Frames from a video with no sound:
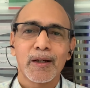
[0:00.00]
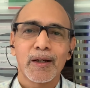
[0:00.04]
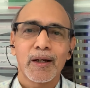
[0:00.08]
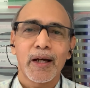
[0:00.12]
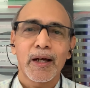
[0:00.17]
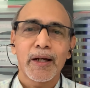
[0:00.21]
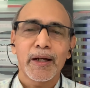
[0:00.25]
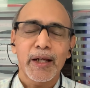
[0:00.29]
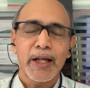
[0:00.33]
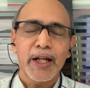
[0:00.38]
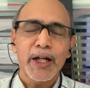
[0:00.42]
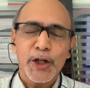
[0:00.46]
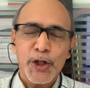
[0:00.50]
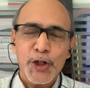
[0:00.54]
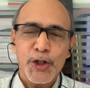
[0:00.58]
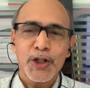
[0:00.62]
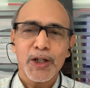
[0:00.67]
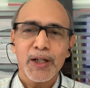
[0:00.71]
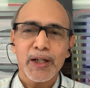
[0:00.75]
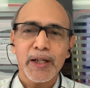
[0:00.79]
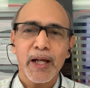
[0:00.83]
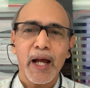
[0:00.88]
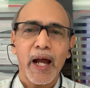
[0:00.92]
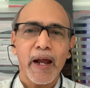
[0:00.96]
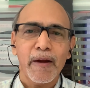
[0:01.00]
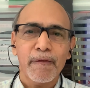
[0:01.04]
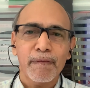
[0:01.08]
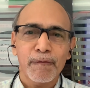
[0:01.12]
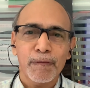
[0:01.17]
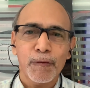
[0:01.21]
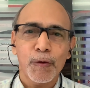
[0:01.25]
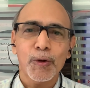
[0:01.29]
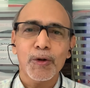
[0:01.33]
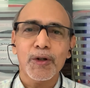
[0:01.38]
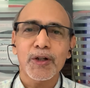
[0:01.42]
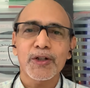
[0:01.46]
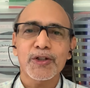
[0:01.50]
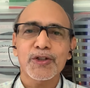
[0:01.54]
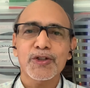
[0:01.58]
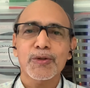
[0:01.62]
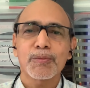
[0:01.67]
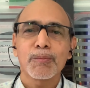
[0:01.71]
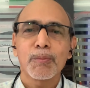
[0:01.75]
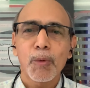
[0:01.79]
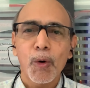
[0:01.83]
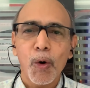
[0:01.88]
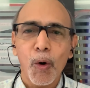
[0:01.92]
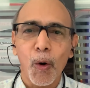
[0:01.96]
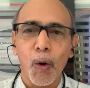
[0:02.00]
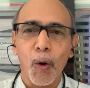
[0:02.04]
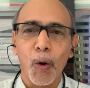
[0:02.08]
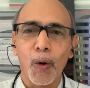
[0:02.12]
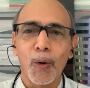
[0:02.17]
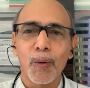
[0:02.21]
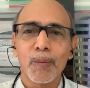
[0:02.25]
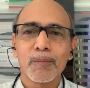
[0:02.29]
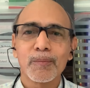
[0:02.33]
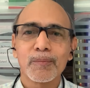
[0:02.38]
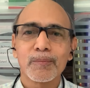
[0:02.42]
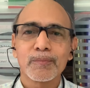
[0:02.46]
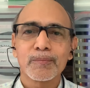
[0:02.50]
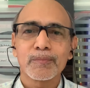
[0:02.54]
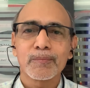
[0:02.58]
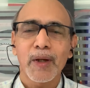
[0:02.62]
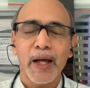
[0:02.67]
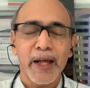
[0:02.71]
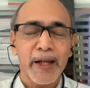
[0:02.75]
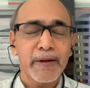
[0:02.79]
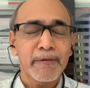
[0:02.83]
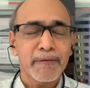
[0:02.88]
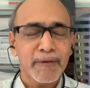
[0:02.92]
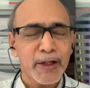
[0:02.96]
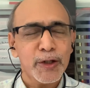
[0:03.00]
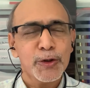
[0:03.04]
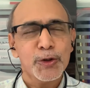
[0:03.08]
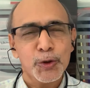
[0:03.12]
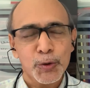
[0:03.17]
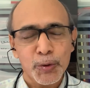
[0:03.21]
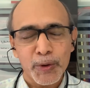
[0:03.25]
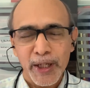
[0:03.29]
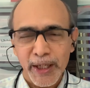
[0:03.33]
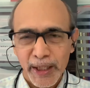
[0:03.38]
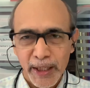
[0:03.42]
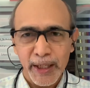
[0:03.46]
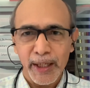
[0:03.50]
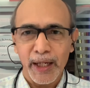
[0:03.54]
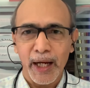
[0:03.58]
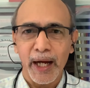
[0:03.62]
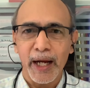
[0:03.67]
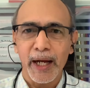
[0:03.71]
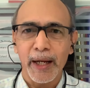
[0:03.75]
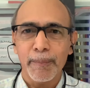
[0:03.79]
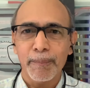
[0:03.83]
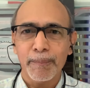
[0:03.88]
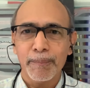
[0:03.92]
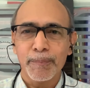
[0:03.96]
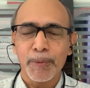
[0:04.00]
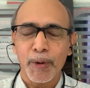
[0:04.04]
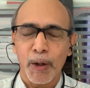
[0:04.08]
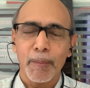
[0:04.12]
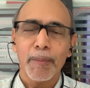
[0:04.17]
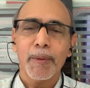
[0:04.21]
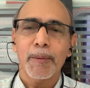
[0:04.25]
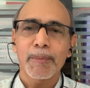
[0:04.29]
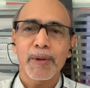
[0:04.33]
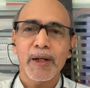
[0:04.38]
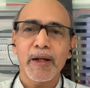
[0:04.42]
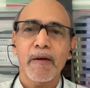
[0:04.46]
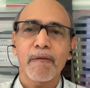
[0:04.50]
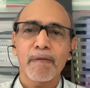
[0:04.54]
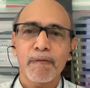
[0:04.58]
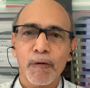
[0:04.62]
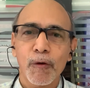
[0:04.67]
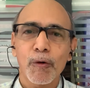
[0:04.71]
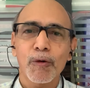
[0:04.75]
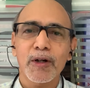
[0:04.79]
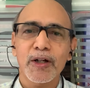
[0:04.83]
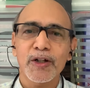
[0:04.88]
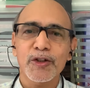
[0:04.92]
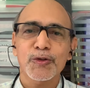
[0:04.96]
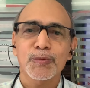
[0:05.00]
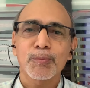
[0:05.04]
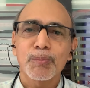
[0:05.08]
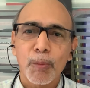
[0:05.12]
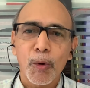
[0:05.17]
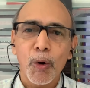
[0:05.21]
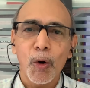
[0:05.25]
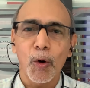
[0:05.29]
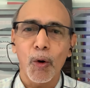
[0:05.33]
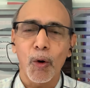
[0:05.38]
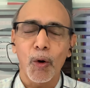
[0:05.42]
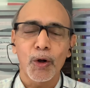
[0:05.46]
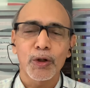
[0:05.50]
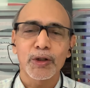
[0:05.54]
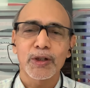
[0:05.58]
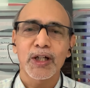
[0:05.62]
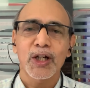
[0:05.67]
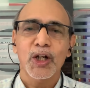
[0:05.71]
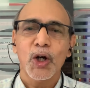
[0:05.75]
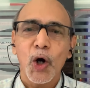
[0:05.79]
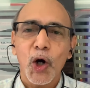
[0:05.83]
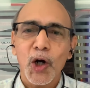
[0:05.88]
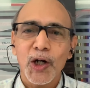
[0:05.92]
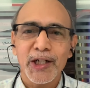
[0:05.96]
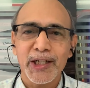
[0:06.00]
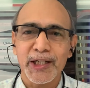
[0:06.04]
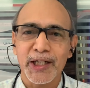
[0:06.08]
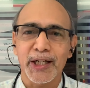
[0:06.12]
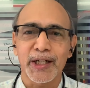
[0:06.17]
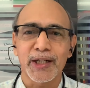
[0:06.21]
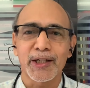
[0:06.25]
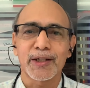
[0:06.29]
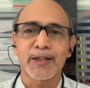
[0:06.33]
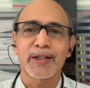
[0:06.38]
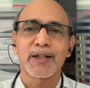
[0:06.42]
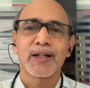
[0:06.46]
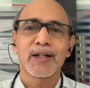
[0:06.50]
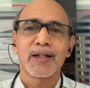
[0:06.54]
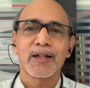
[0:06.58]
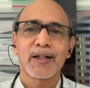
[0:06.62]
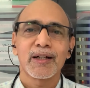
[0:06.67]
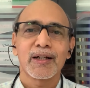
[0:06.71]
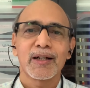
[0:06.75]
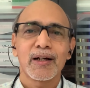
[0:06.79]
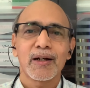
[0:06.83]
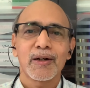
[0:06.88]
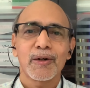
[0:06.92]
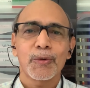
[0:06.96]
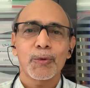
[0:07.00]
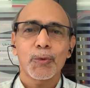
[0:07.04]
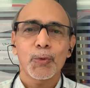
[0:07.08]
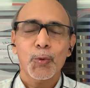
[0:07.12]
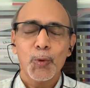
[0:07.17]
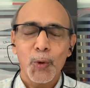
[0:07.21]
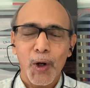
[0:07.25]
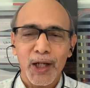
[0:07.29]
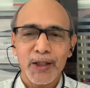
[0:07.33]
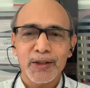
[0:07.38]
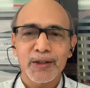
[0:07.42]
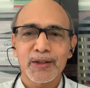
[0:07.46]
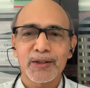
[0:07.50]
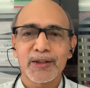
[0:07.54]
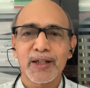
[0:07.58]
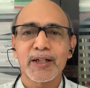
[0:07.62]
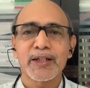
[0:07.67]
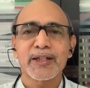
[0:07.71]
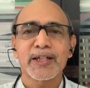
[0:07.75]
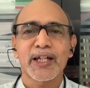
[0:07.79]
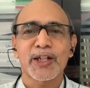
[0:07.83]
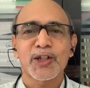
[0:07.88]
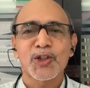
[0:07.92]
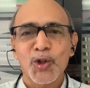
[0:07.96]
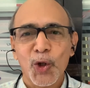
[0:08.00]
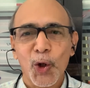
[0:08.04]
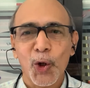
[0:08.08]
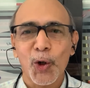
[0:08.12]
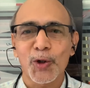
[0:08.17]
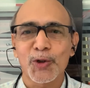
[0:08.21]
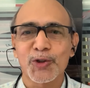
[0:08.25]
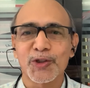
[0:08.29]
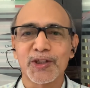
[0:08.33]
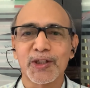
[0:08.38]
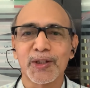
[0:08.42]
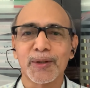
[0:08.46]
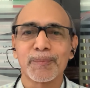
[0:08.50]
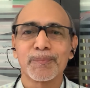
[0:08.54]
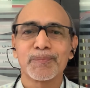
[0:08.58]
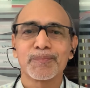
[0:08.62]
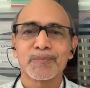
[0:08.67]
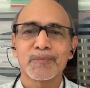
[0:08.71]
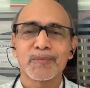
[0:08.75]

And initially I focused more, even today I probably focus more on the content rather than technology.